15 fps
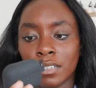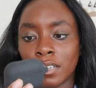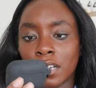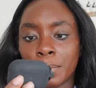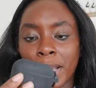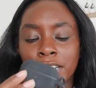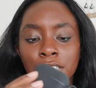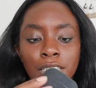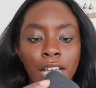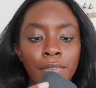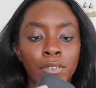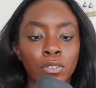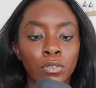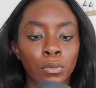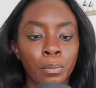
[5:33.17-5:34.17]
Um, I just
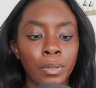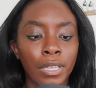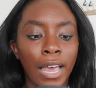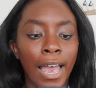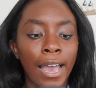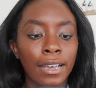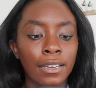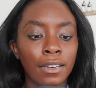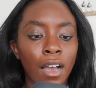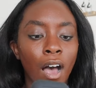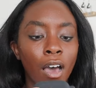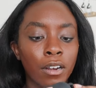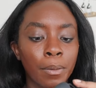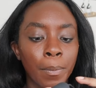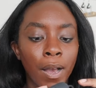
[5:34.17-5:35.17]
have a little black
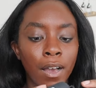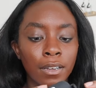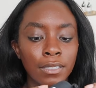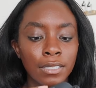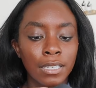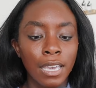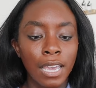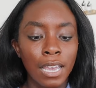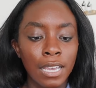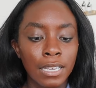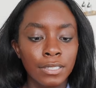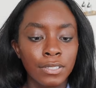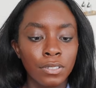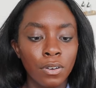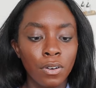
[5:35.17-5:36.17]
OtterBox
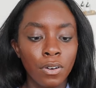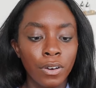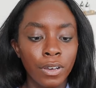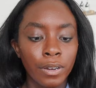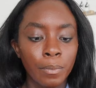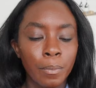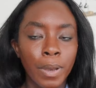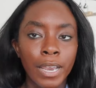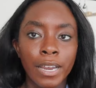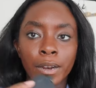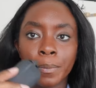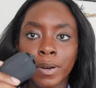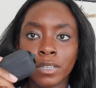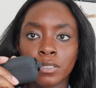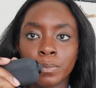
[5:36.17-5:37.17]
case on my
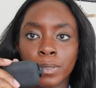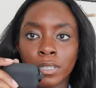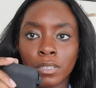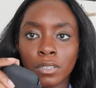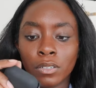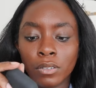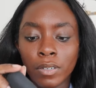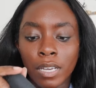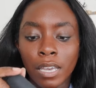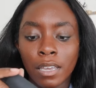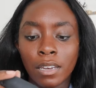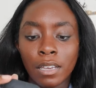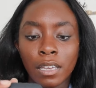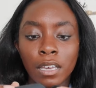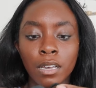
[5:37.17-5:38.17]
AirPods Pro
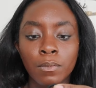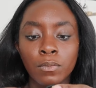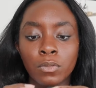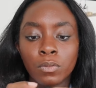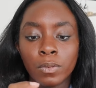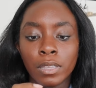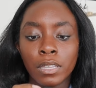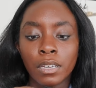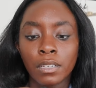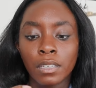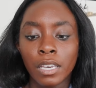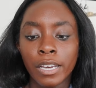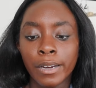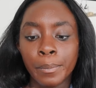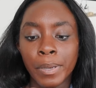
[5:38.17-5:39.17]
and it comes with a
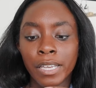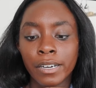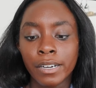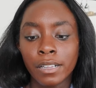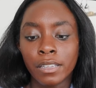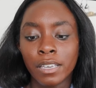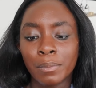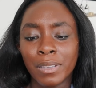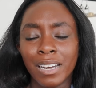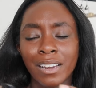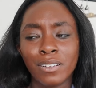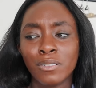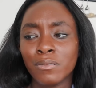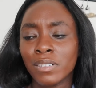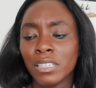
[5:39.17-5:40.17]
carabiner clip that I
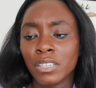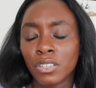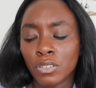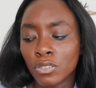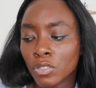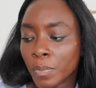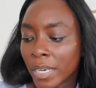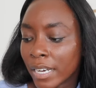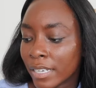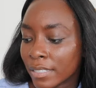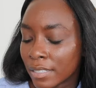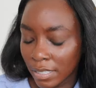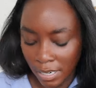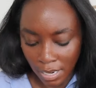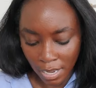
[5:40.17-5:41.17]
don't really use
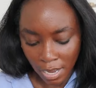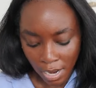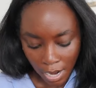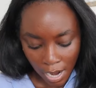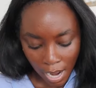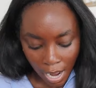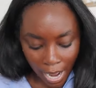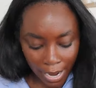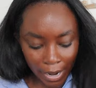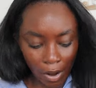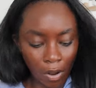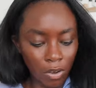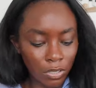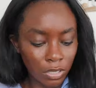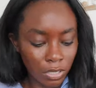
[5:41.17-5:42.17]
because I
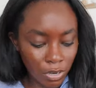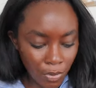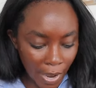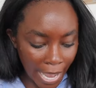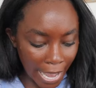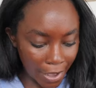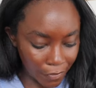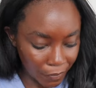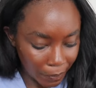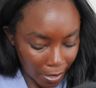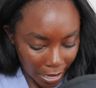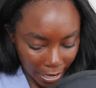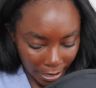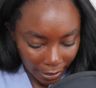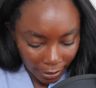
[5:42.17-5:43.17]
also have
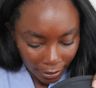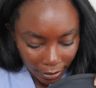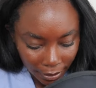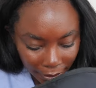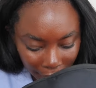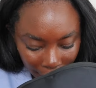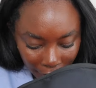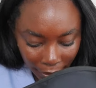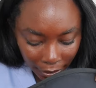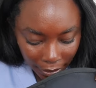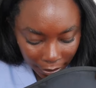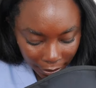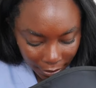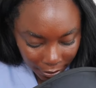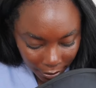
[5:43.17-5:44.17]
my
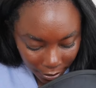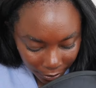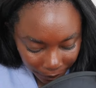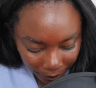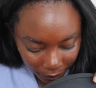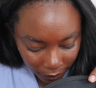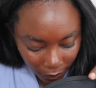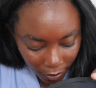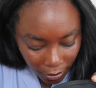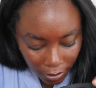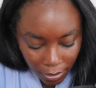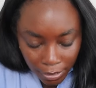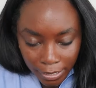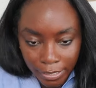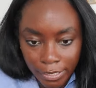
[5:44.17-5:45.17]
keys
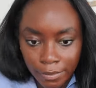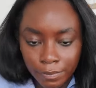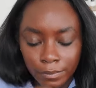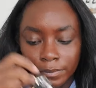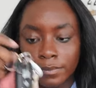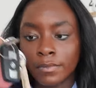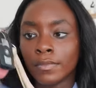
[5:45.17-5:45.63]
in here